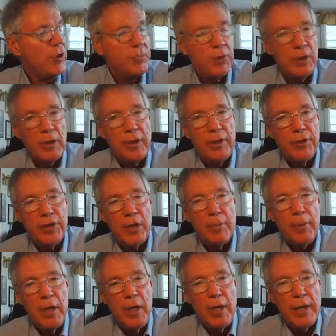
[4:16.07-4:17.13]
scripture
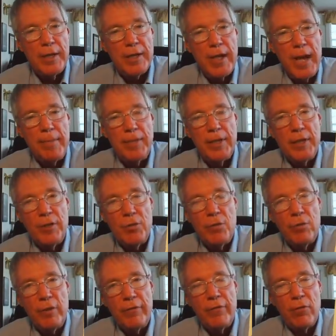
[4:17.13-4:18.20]
leadership assignment, that
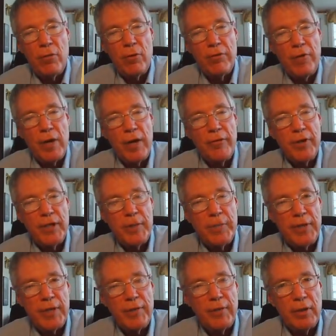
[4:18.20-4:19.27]
you refer very, very
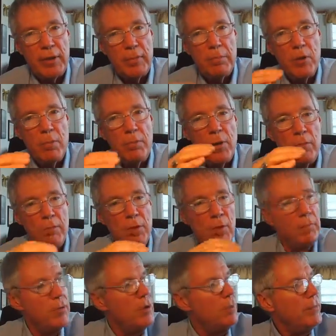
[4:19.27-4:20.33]
specifically, boom, boom,
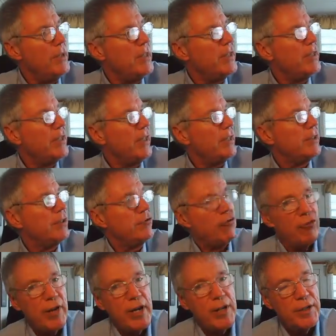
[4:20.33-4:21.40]
boom, boom, these 6
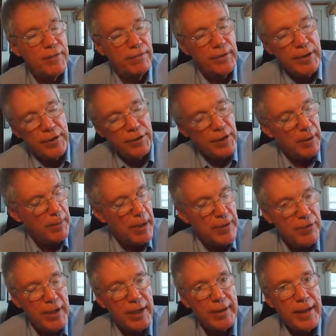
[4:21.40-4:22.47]
traits of leadership,
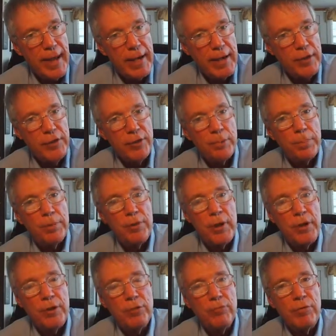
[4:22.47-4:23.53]
and you get that in
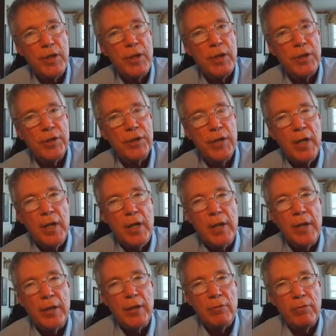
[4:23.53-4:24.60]
your readings,
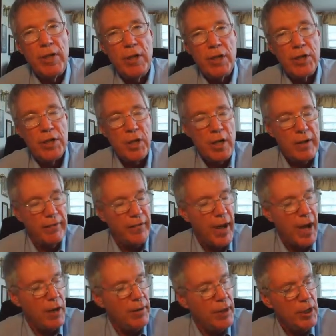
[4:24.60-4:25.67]
in the reading and study
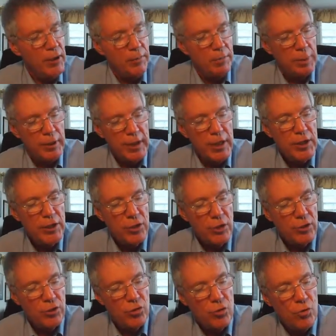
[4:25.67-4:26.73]
file. Please
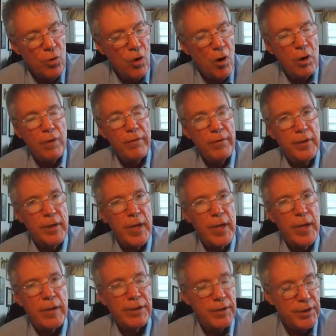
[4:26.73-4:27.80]
do all of
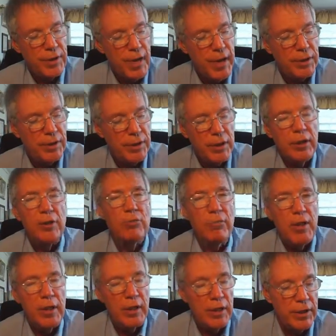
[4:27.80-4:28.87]
the exercises in the
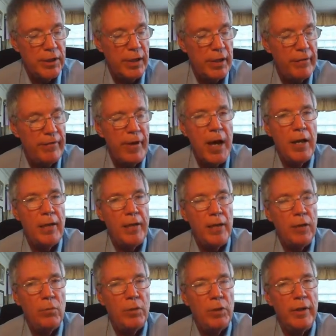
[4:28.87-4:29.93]
reading and study file,
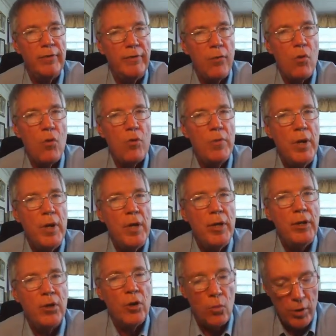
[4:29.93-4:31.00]
and it will inform
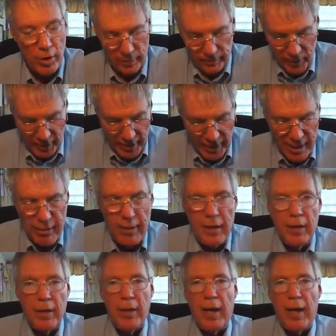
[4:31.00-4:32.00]
your work. Okay,